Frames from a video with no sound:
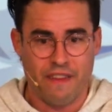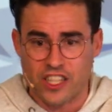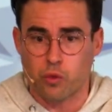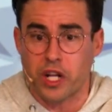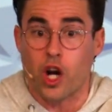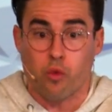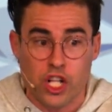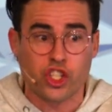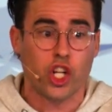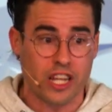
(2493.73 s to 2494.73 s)
That's what it
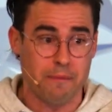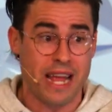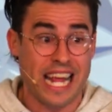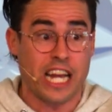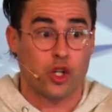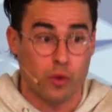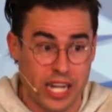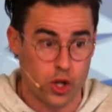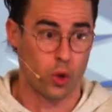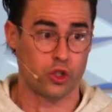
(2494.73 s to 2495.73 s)
originally meant in
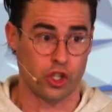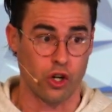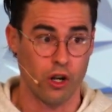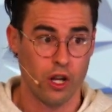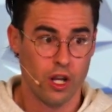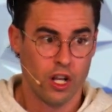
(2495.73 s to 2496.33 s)
Greek culture.